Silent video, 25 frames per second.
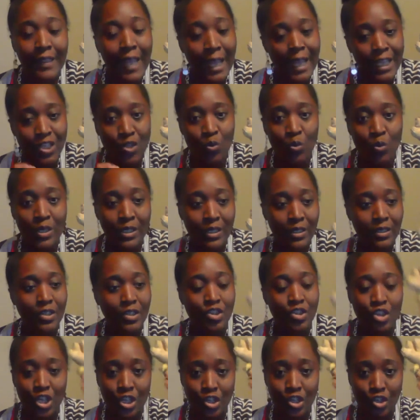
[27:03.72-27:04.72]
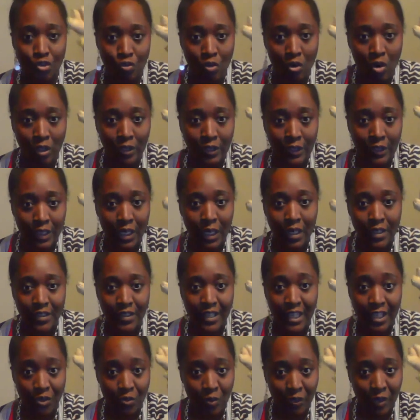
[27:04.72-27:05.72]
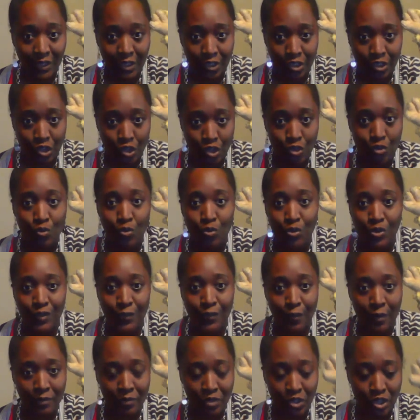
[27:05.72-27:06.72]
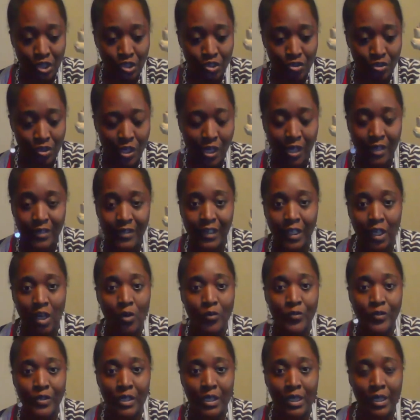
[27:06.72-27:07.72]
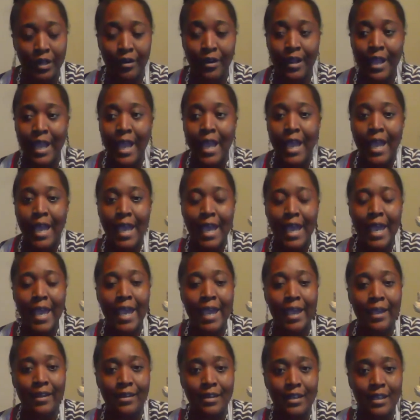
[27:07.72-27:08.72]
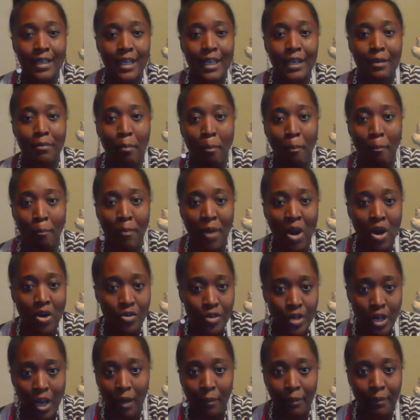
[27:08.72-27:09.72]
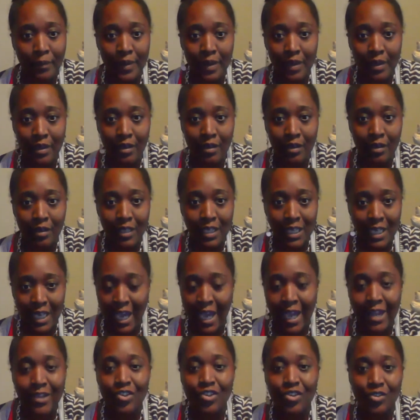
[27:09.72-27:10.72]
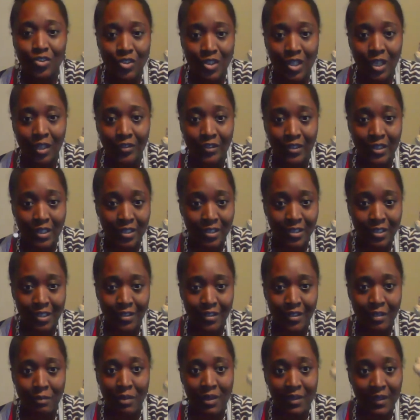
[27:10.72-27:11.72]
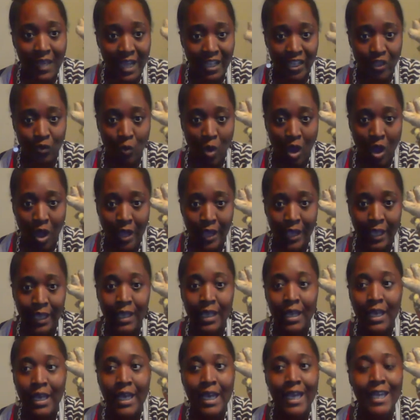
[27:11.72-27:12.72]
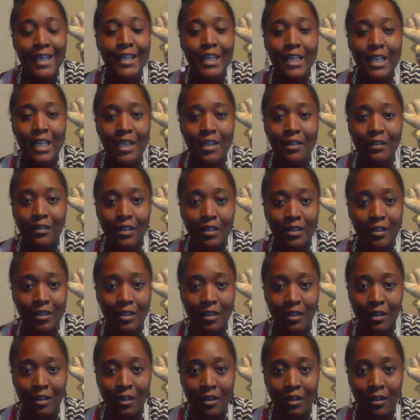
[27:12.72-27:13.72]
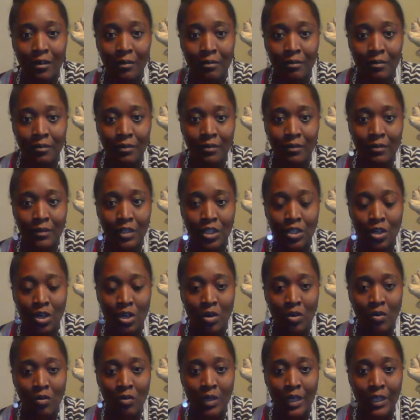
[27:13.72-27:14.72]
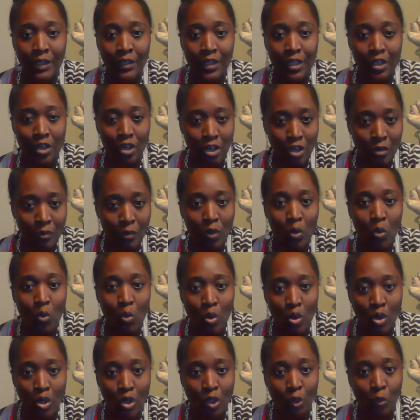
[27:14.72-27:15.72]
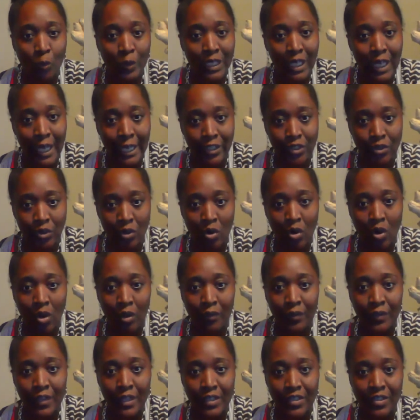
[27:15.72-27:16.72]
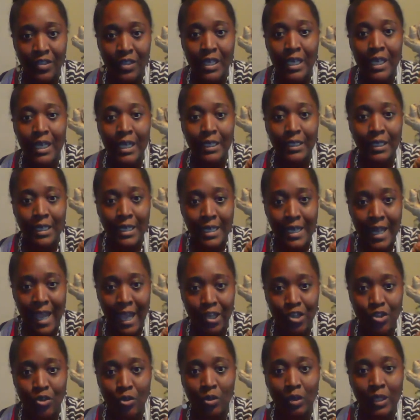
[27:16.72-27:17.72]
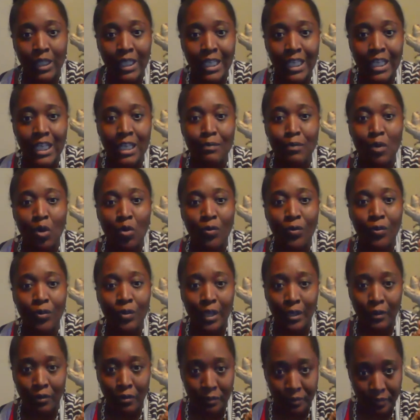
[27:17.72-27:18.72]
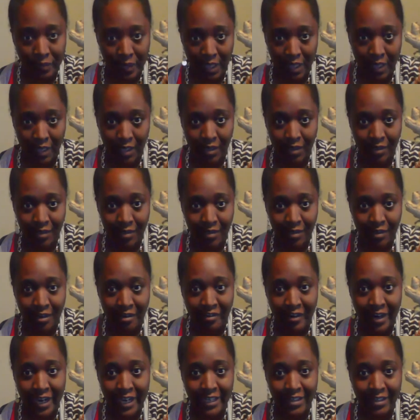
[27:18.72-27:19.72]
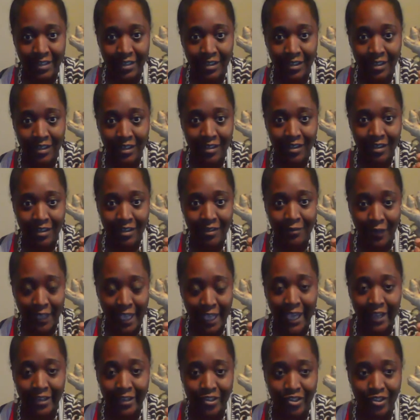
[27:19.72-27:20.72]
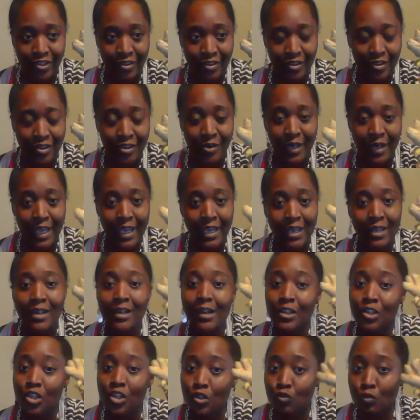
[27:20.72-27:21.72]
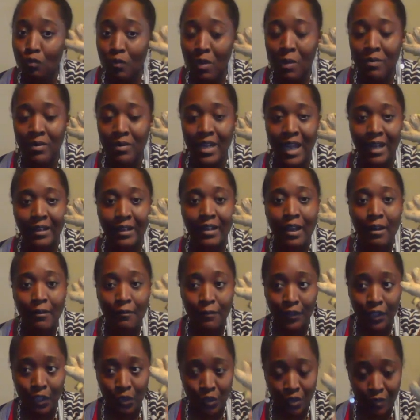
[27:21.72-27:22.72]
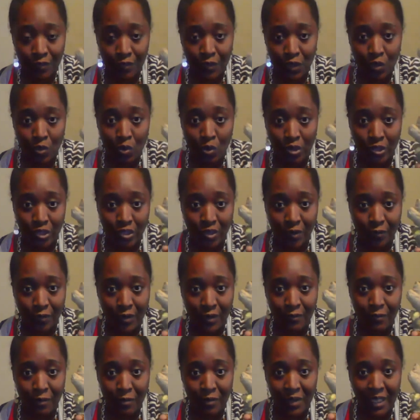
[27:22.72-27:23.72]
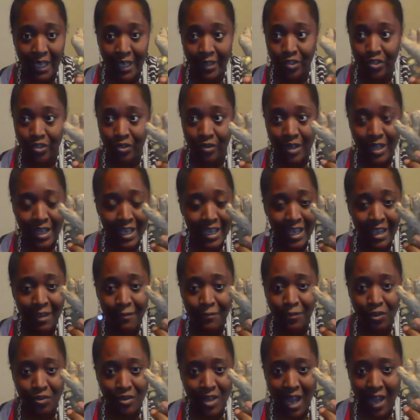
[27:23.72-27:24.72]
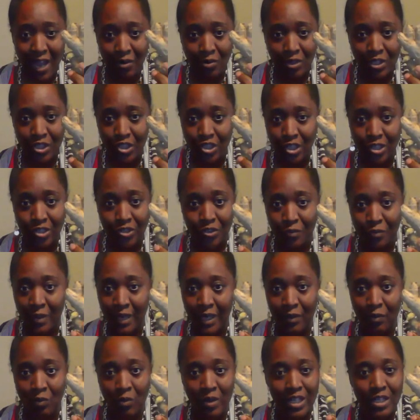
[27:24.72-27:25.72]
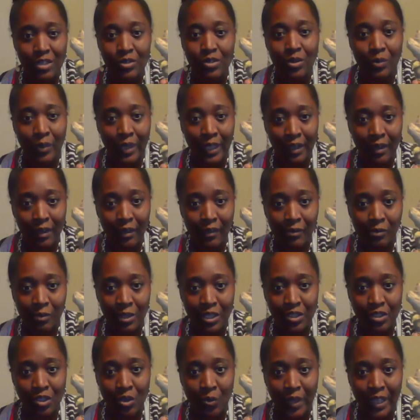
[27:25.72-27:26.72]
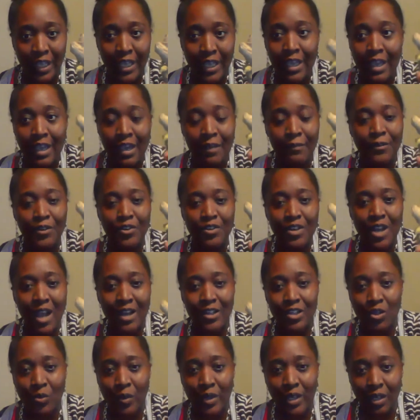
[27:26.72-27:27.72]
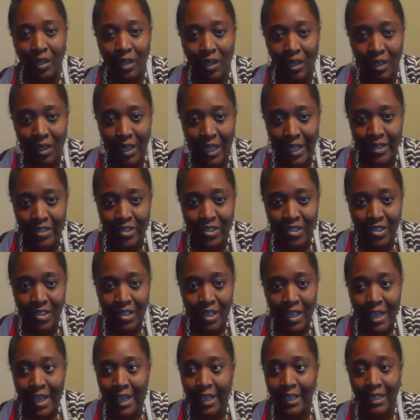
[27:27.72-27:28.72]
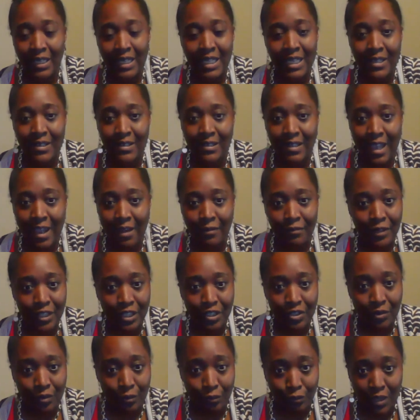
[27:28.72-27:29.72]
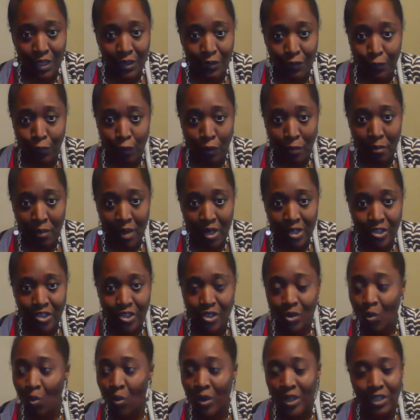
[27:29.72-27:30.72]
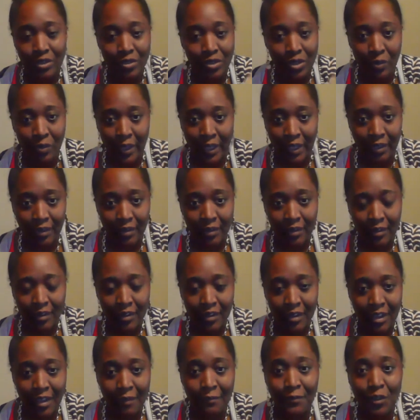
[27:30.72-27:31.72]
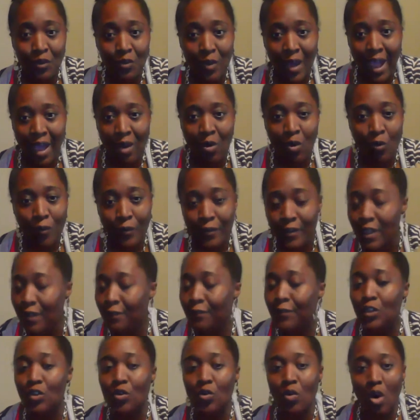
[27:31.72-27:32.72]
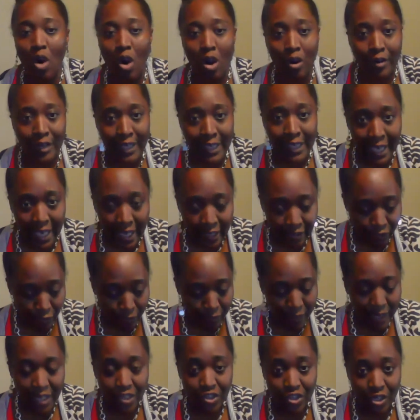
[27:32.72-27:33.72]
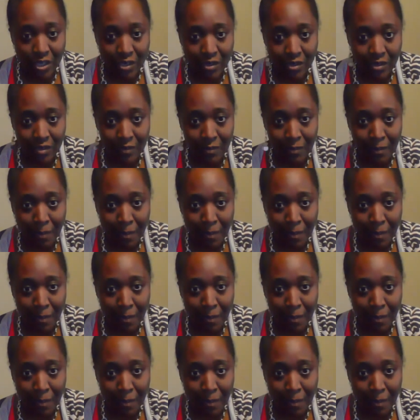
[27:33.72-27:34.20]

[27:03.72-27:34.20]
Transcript: that's what gingerol does. That's what the juice from ginger does. It goes in there and it burn up cancer cells in the system, and that's why in the in the um, you know in the herbal world we like to call this the natural chemotherapy. All right. For cancer, okay? Just remember that. For those of you who are suffering from cancer, if you're not on ginger, man, what are you doing? What are you doing? If you're not doing a cleanse at least every three to four months, what are you doing? If you ha- if you are a cancer patient